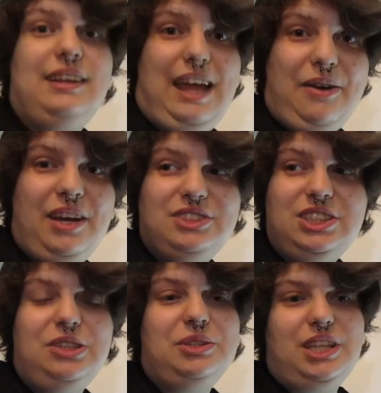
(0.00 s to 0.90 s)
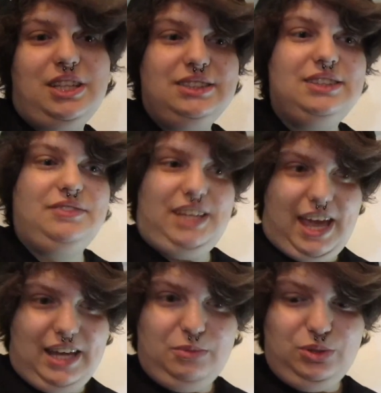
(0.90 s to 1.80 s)
Now I have to deal with all the stuffed
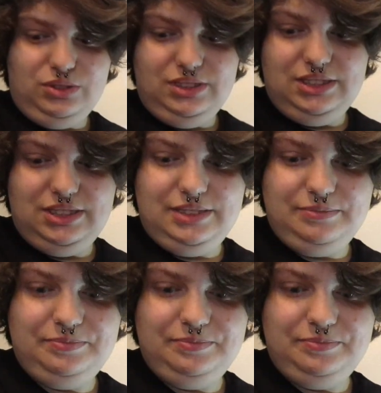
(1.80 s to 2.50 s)
animals.